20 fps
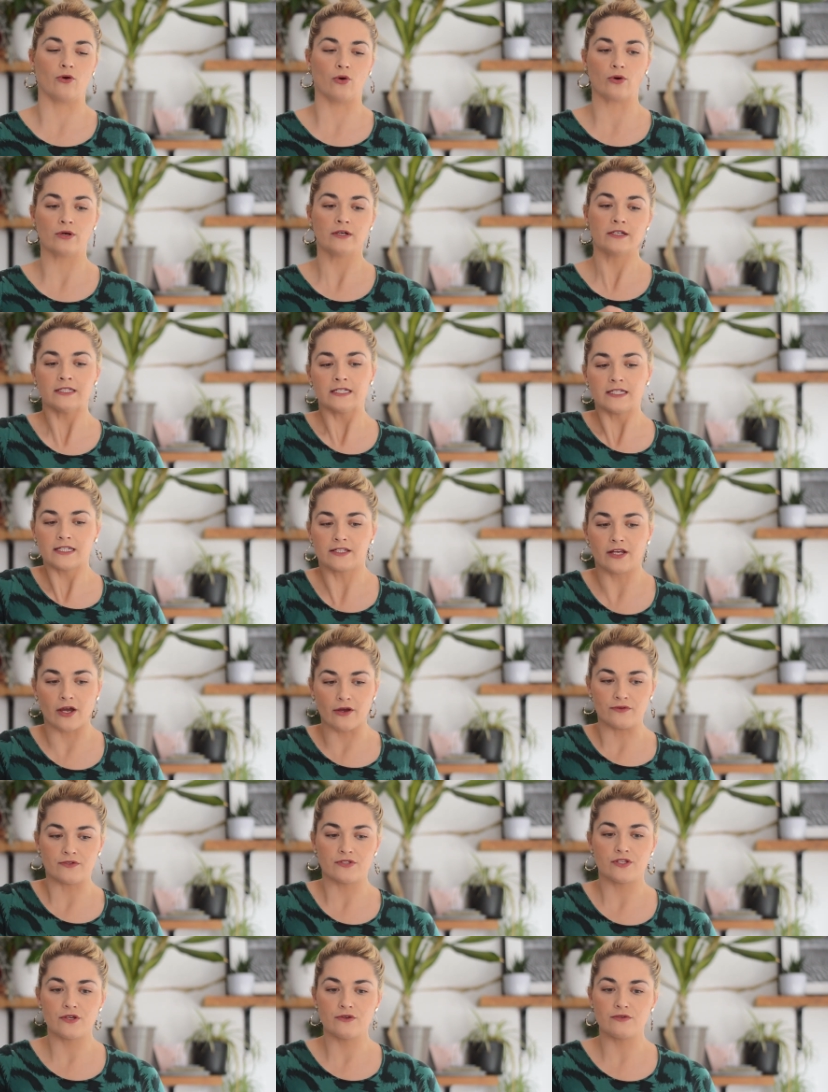or
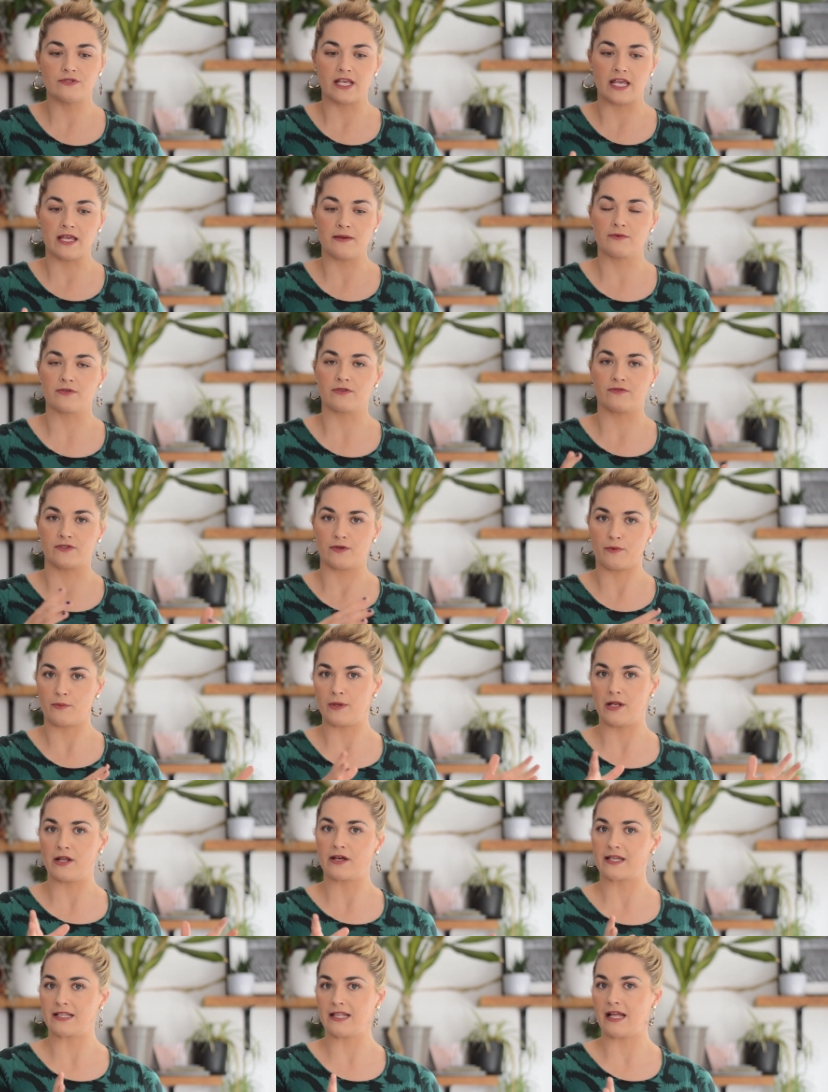go too deep, because obviously we'll
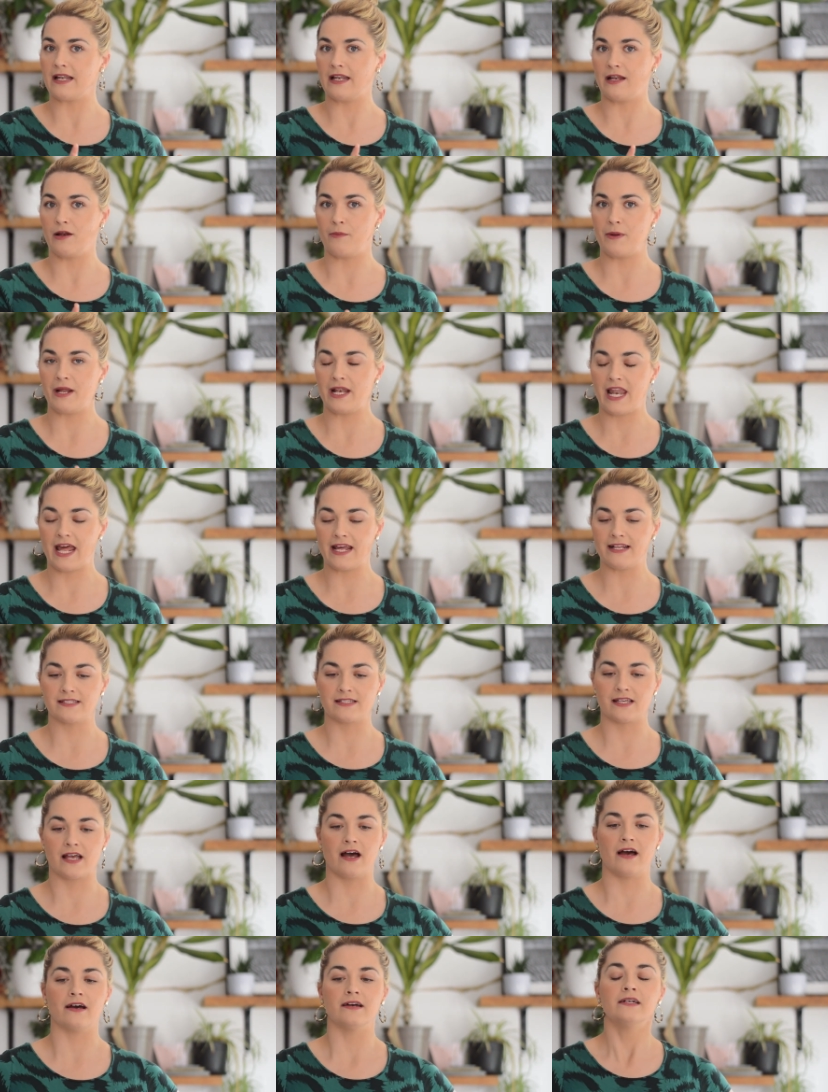be looking at it a little bit
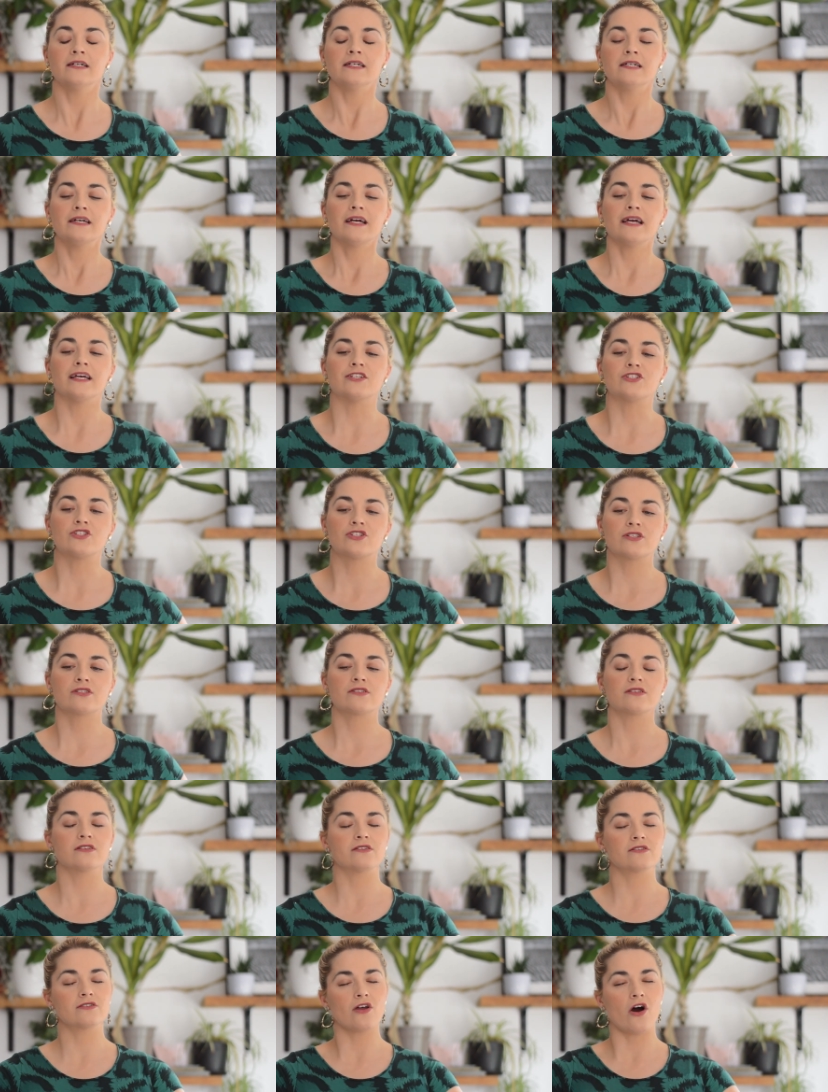later. It's just to
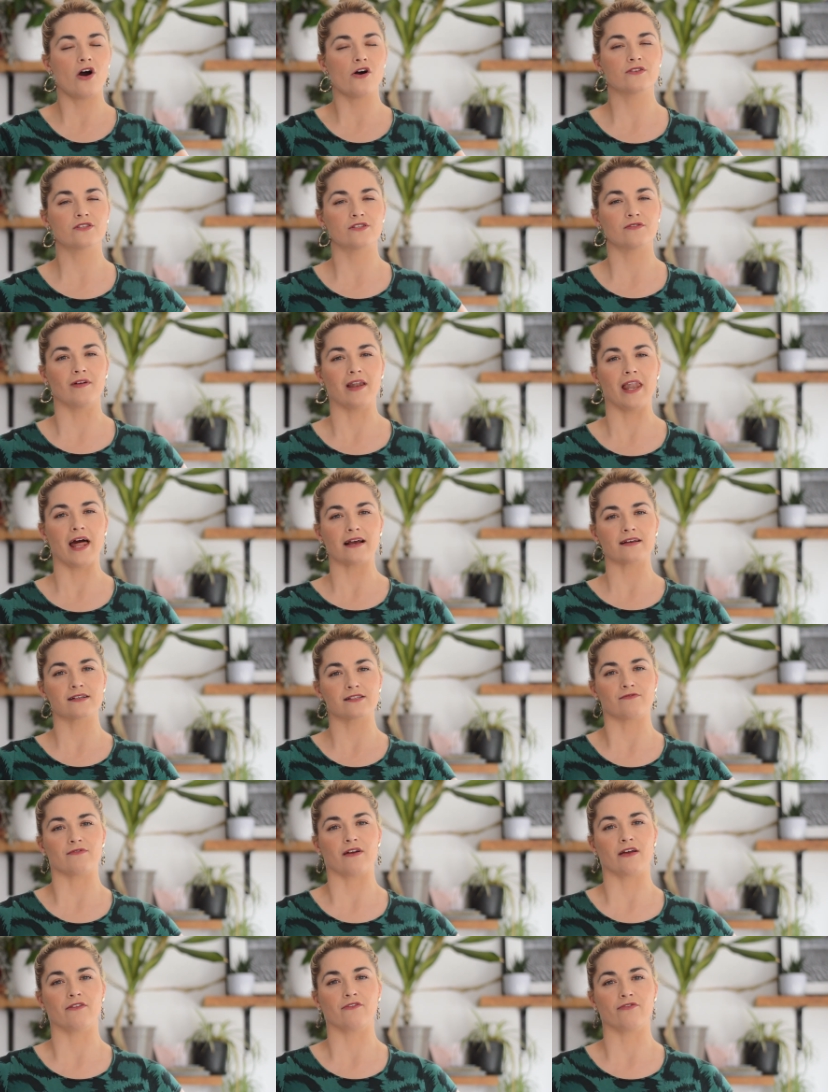start to relax
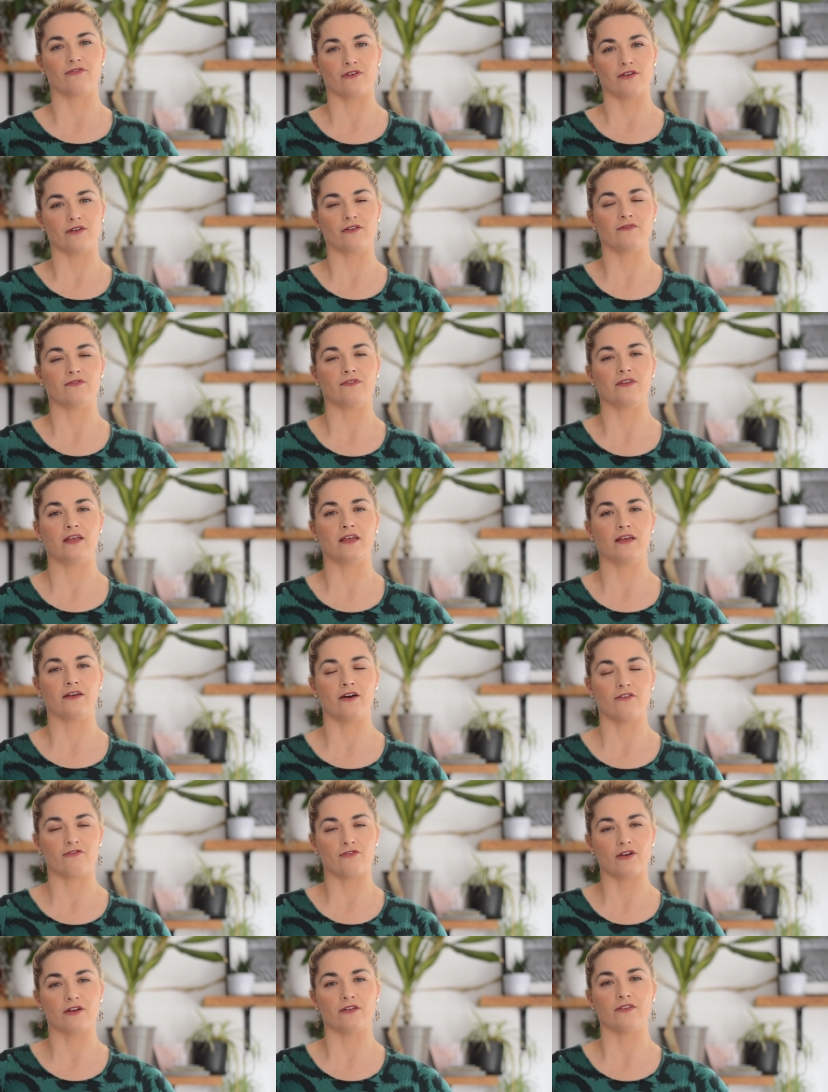around the front of
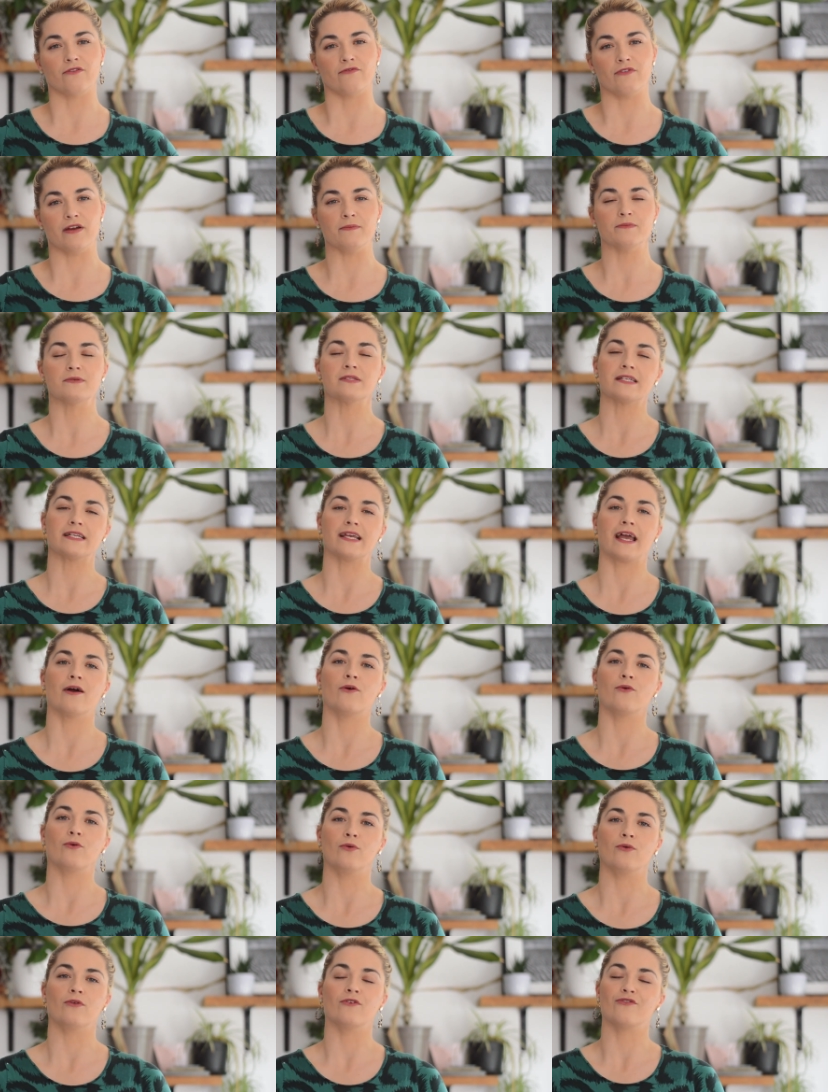the ribs to get
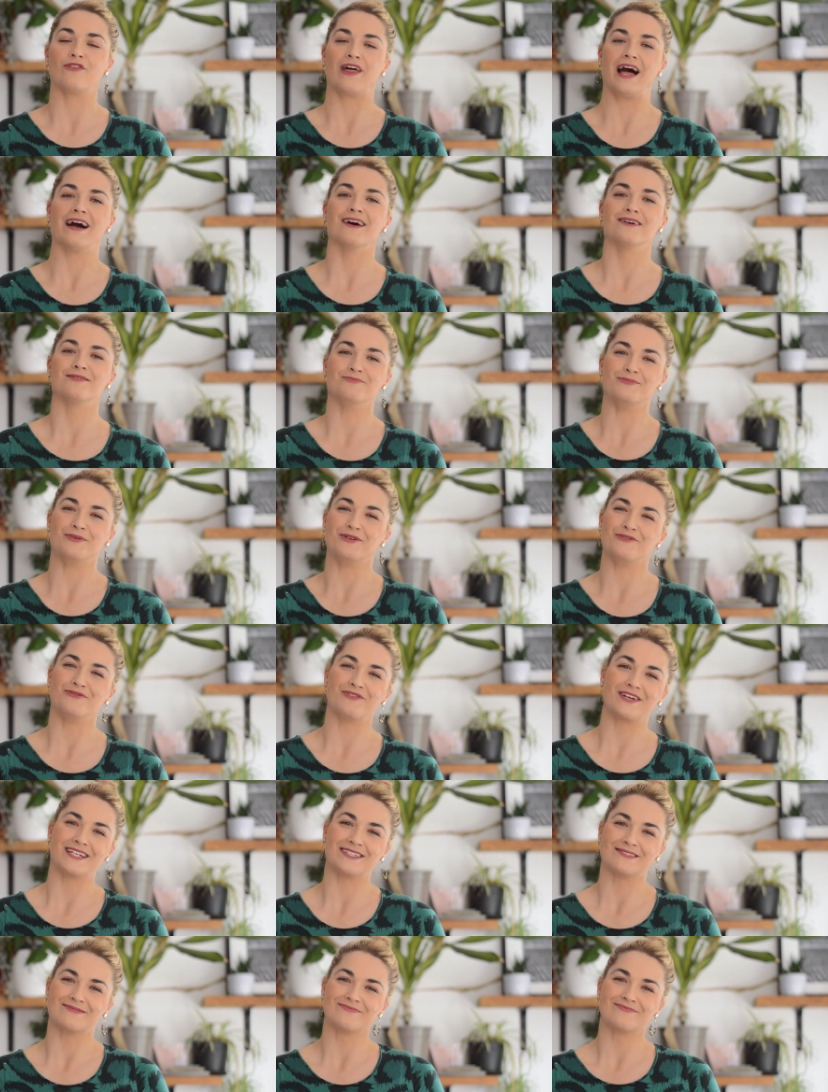all of that
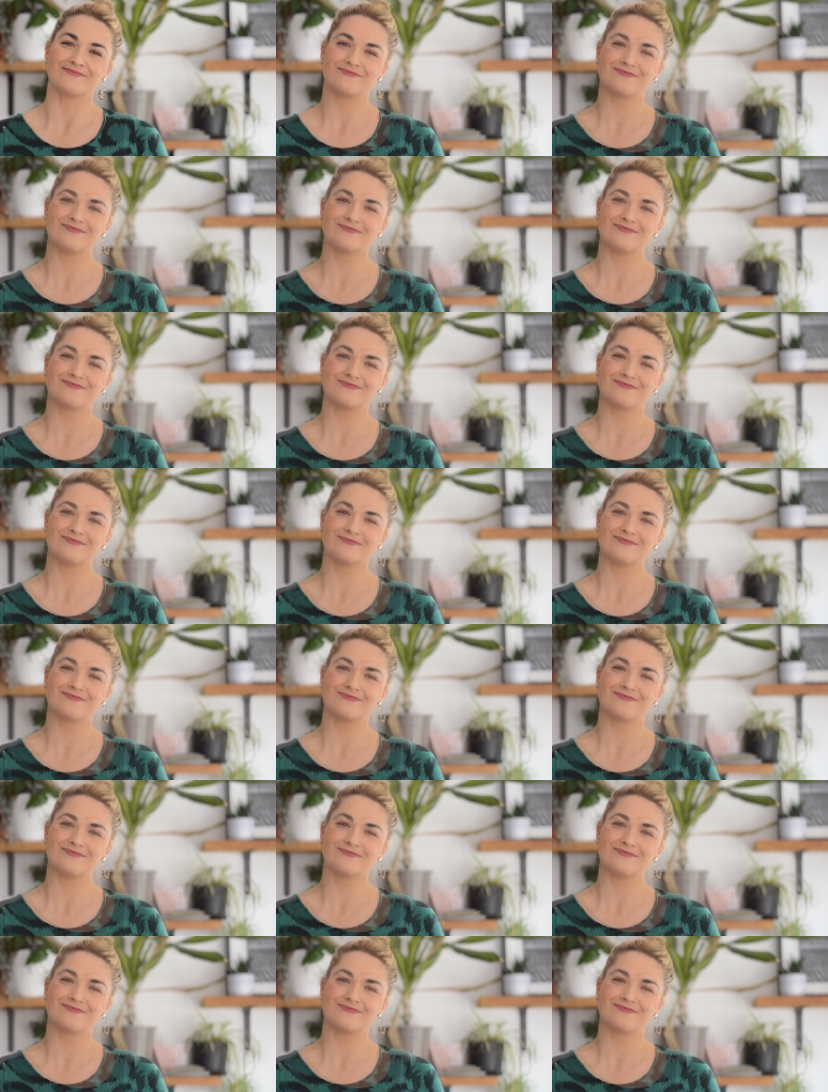moving.